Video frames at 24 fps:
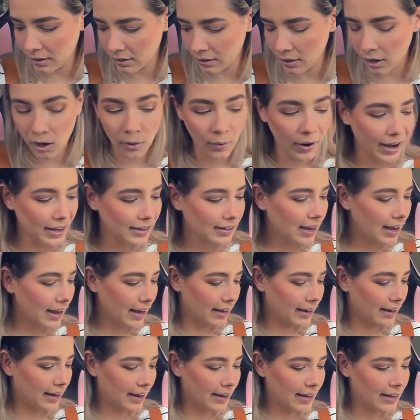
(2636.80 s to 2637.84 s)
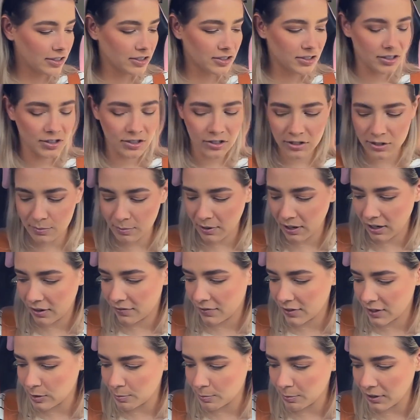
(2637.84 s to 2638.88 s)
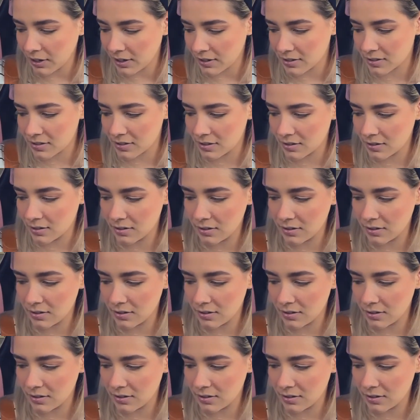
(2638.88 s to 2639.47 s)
Oh, I lied. I actually use my Fix Plus